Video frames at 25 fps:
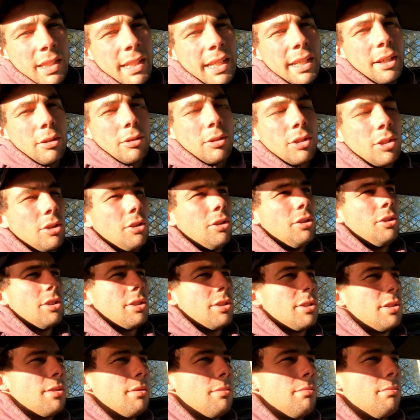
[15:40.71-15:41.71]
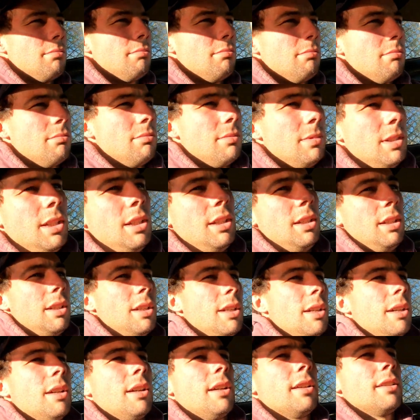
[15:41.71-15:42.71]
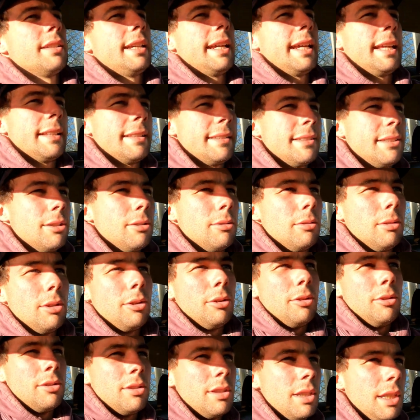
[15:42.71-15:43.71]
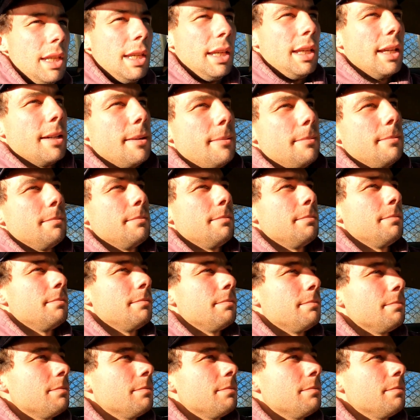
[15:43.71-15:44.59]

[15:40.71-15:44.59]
day or two just to, you know, because they can still lose the, um,